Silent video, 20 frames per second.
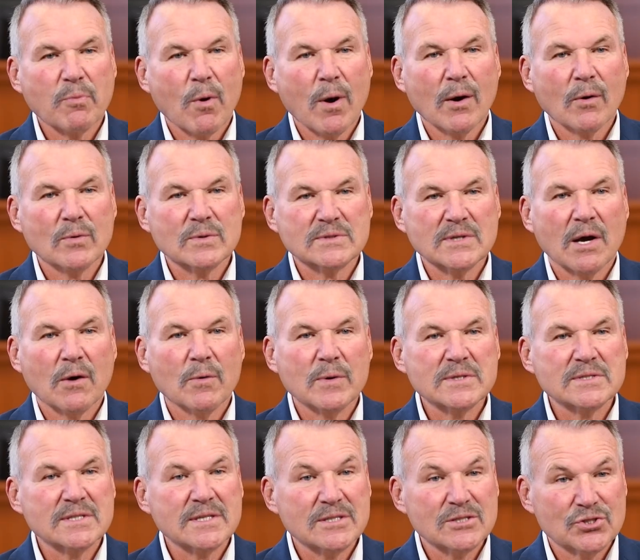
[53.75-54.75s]
Park was
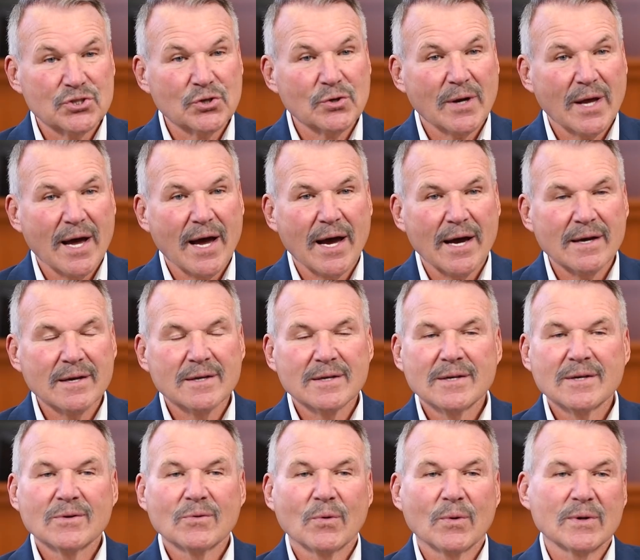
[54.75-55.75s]
always in July,
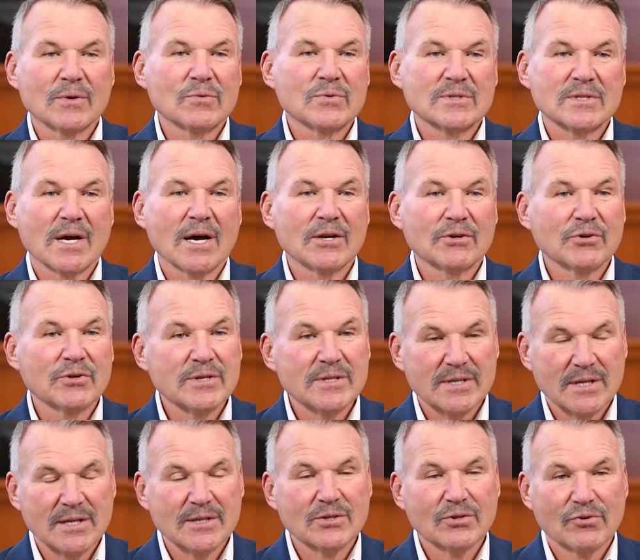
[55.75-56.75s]
when it was
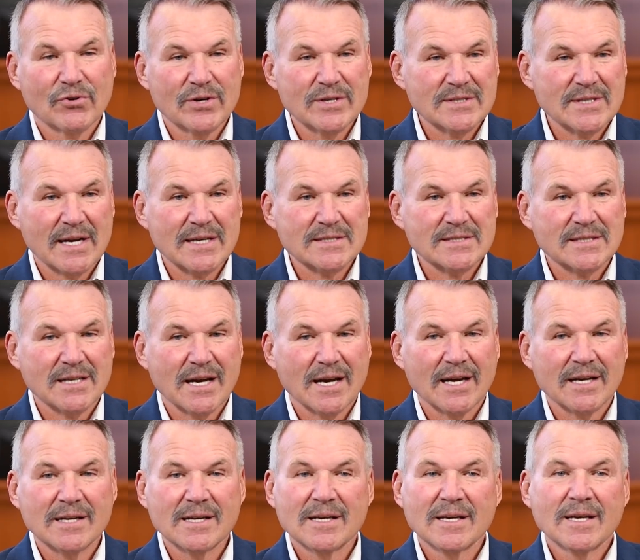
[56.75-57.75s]
110 degrees
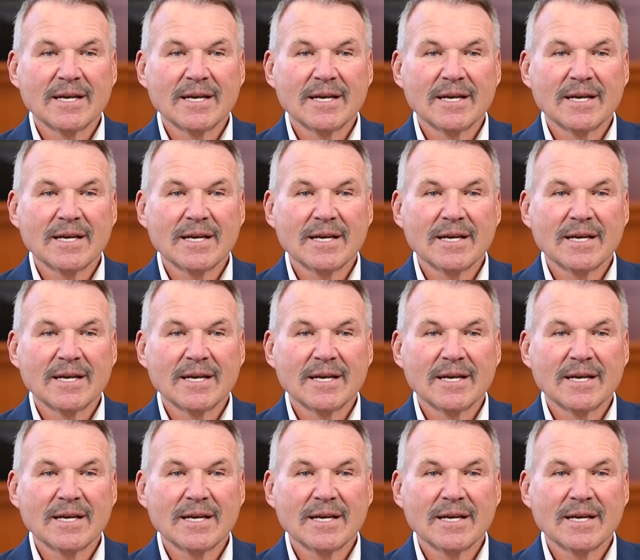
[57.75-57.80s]
outside,